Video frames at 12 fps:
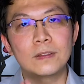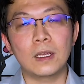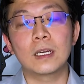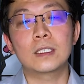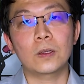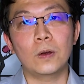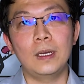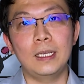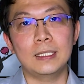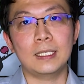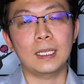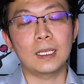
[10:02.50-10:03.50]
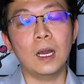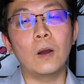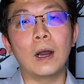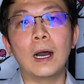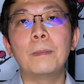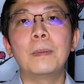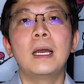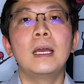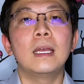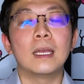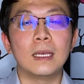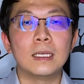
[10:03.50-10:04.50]
Surge coins can go up
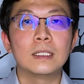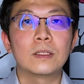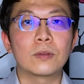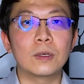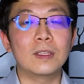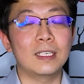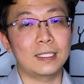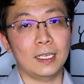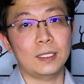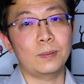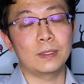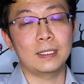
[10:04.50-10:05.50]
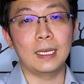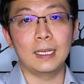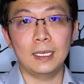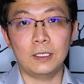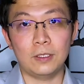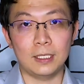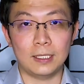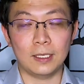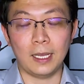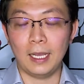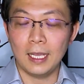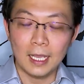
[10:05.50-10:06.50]
is through the 6% interest,
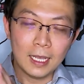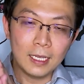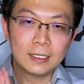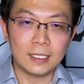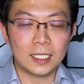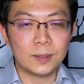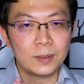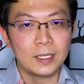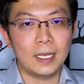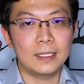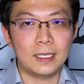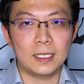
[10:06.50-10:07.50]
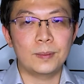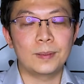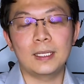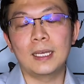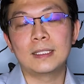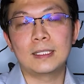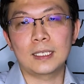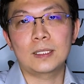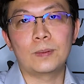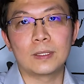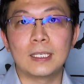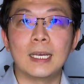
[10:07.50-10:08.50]
okay? 6%, 6%,
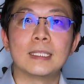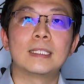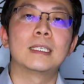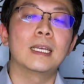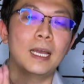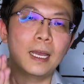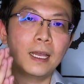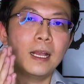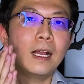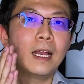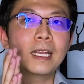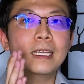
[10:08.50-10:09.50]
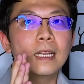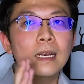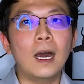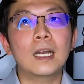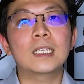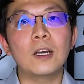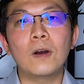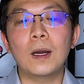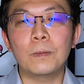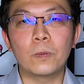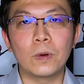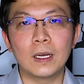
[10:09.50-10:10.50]
6%. Okay? It cannot go
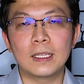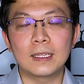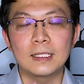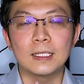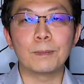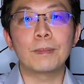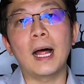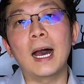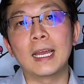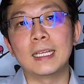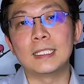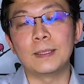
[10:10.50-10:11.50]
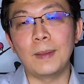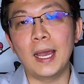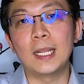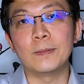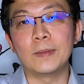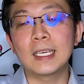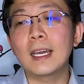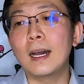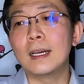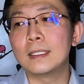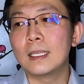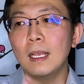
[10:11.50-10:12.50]
up with supply and demand
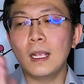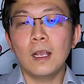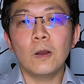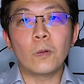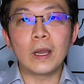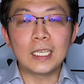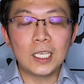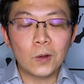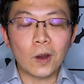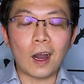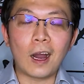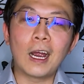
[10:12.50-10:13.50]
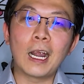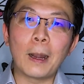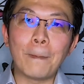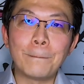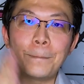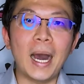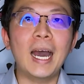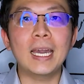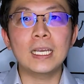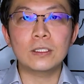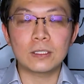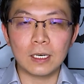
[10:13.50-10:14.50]
because when you are
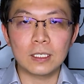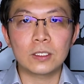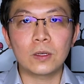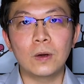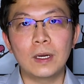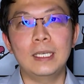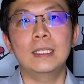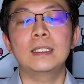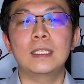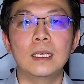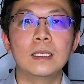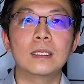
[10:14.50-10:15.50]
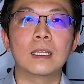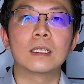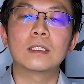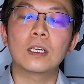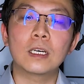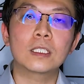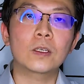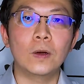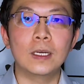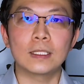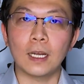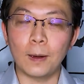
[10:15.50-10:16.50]
buying surge coins, the surge
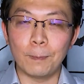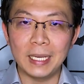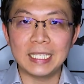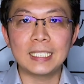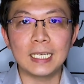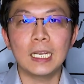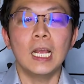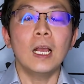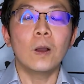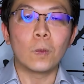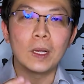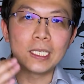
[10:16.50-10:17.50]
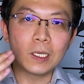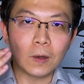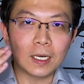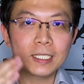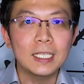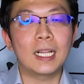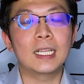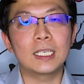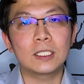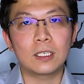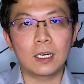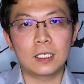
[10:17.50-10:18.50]
coins are minted. When you are selling
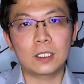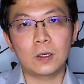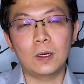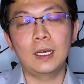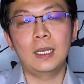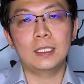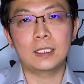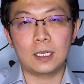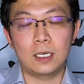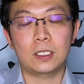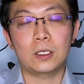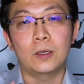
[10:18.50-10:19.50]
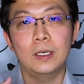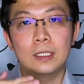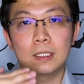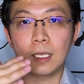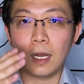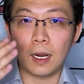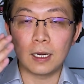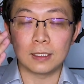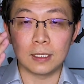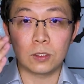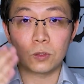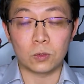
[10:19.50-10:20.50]
surge coins, surge coins are
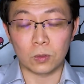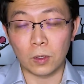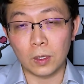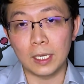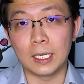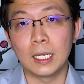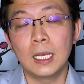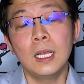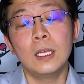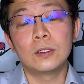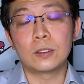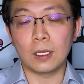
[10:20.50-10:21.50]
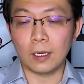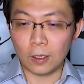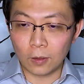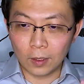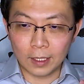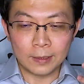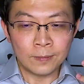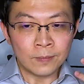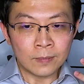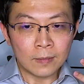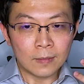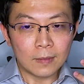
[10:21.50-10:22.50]
destroyed. So, uh,
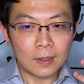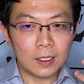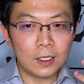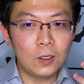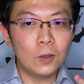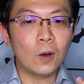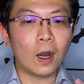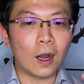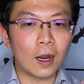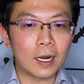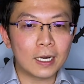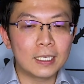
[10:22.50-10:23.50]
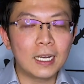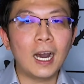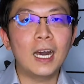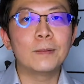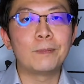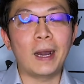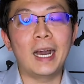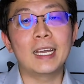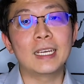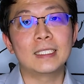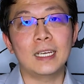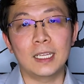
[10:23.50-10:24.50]
you are not
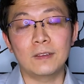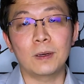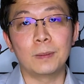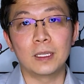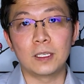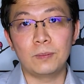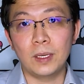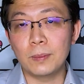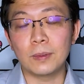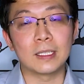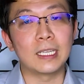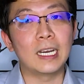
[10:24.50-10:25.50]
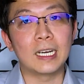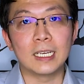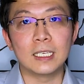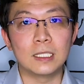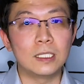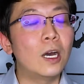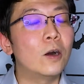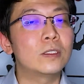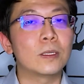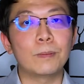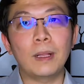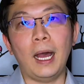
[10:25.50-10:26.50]
buying and selling from other people. There is no
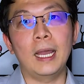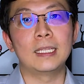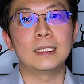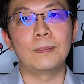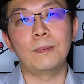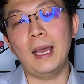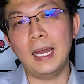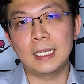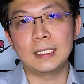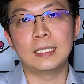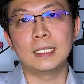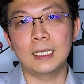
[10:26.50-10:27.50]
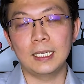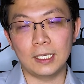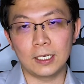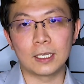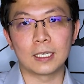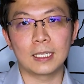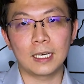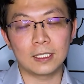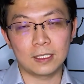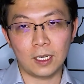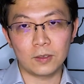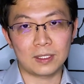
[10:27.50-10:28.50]
supply and demand here. There
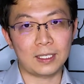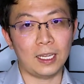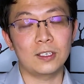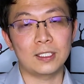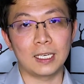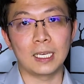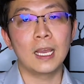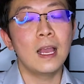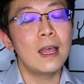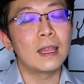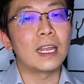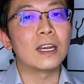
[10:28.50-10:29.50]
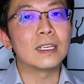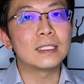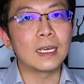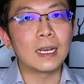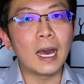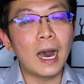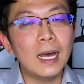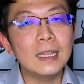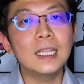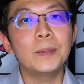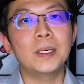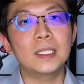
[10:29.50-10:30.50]
is no scarcity. There is an
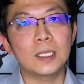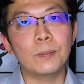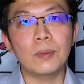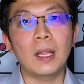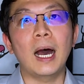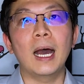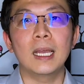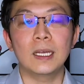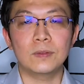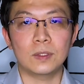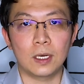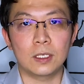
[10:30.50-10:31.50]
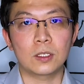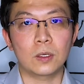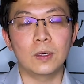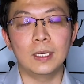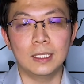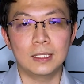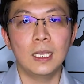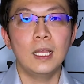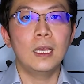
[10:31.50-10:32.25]
unlimited supply of surge coins.